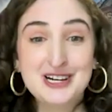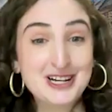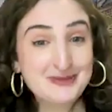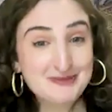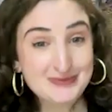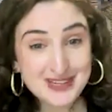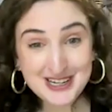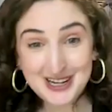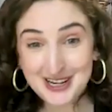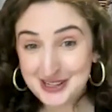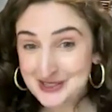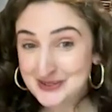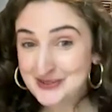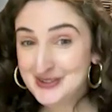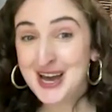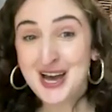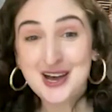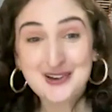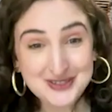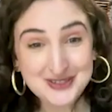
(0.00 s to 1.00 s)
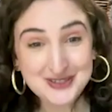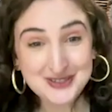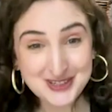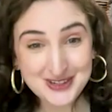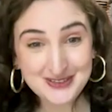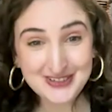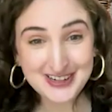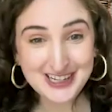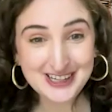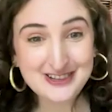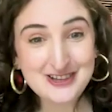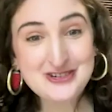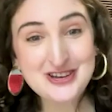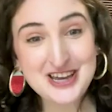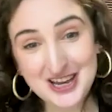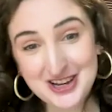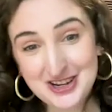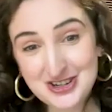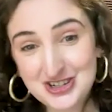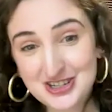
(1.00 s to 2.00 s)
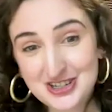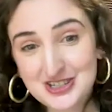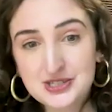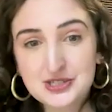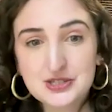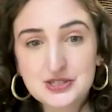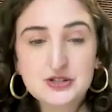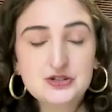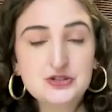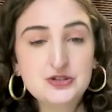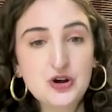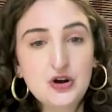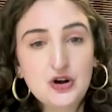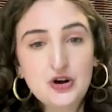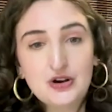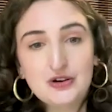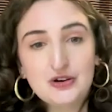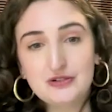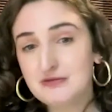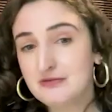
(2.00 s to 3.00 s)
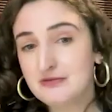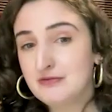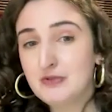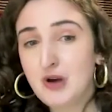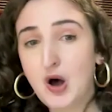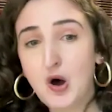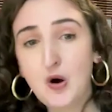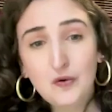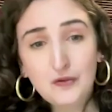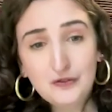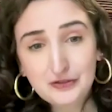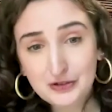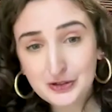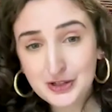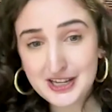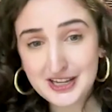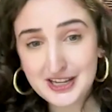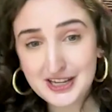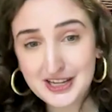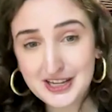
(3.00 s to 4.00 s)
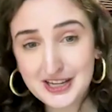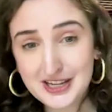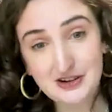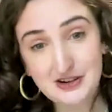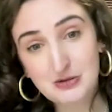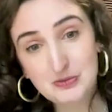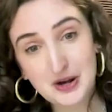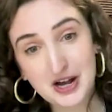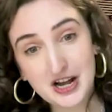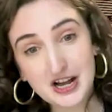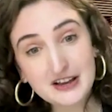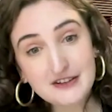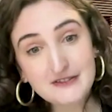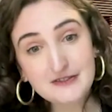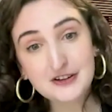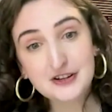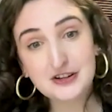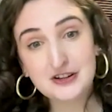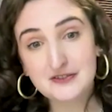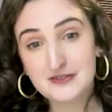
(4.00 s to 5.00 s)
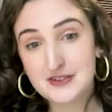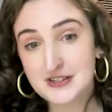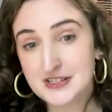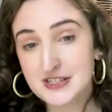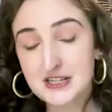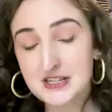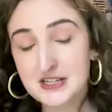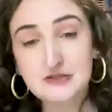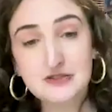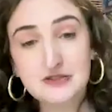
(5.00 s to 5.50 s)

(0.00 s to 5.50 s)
because we have so many locations, there's hopefully a campus nearby for you to visit.